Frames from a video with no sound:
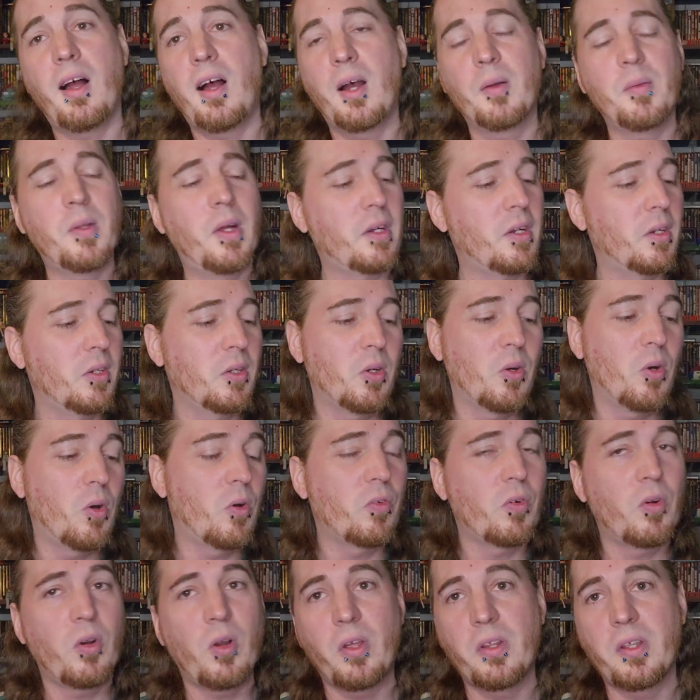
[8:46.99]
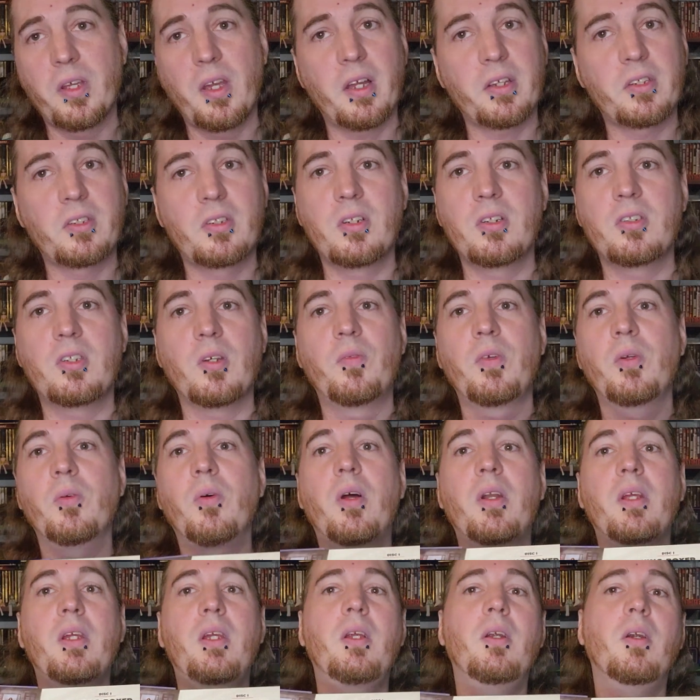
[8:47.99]
I'm not going to go over all the extras. If you
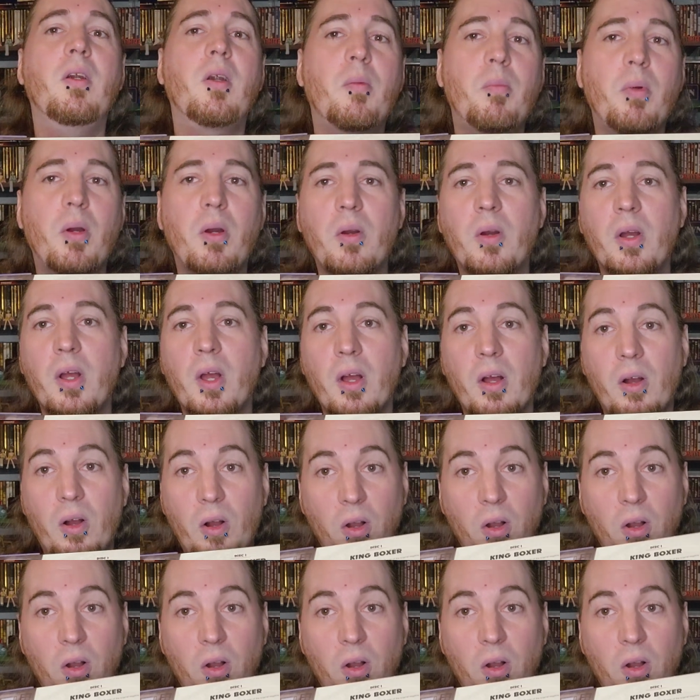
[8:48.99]
want to hear about